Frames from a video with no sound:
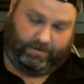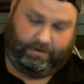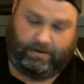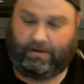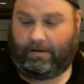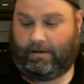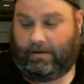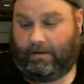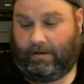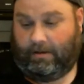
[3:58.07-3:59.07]

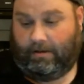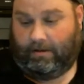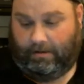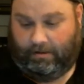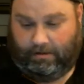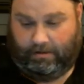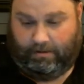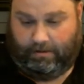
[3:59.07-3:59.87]
Nobody speaks.